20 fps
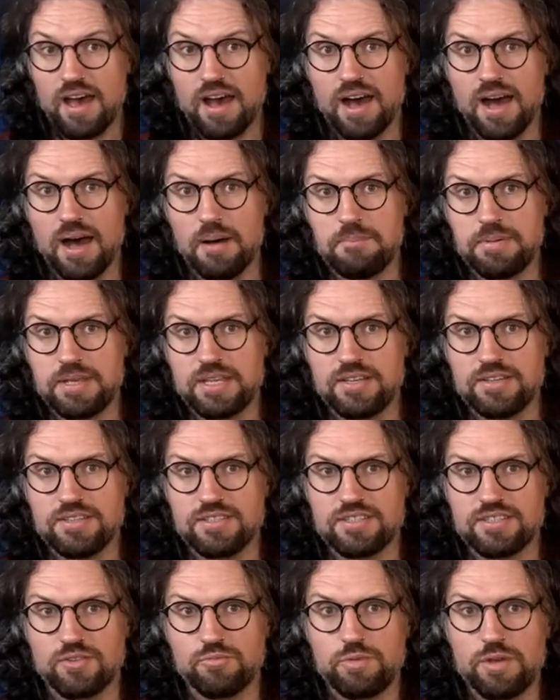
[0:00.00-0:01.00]
uh,
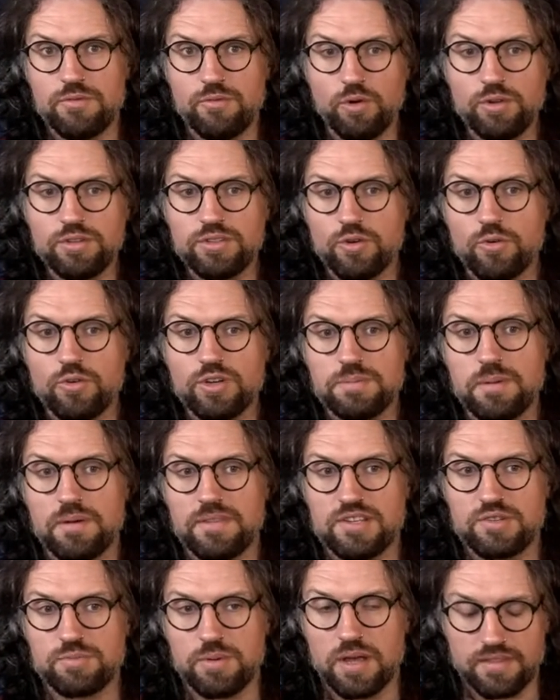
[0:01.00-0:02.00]
because we've all talked
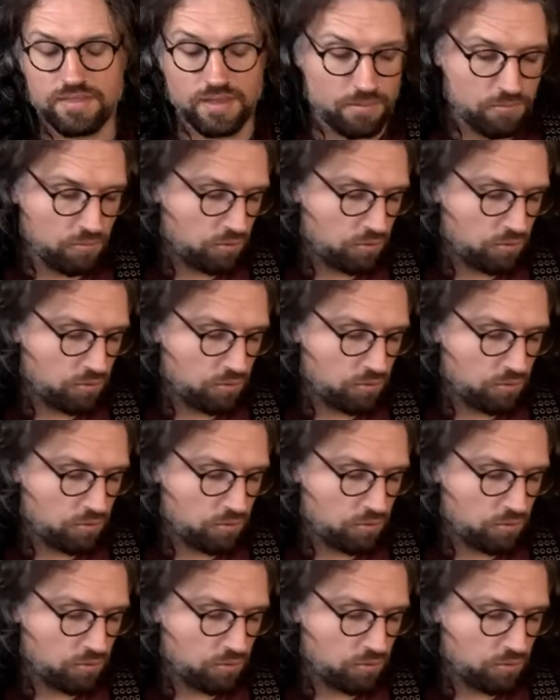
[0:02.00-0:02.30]
about the swing thing.